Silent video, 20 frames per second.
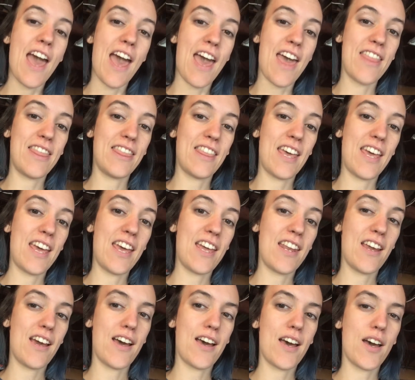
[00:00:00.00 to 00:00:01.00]
and
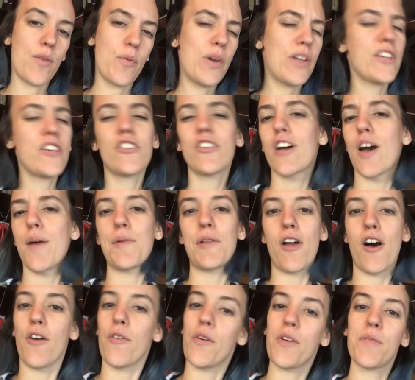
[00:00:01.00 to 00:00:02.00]
then, well, you'll come
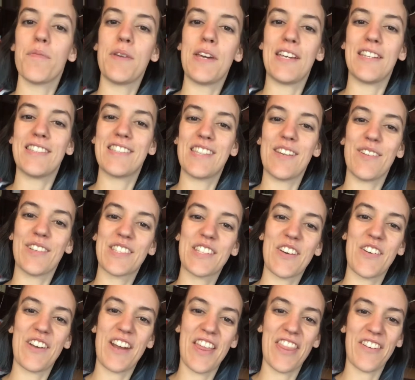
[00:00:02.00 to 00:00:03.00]
along with me and see what's
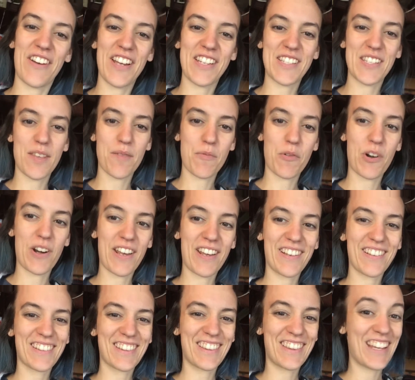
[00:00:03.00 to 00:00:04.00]
going on the rest of the
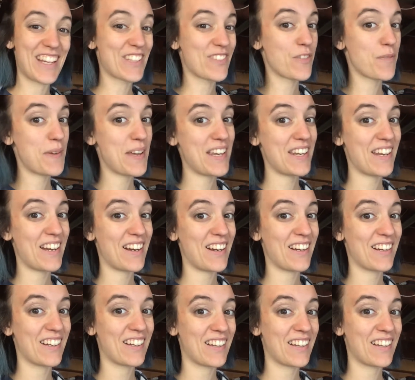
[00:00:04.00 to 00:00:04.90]
morning. Thanks for being here.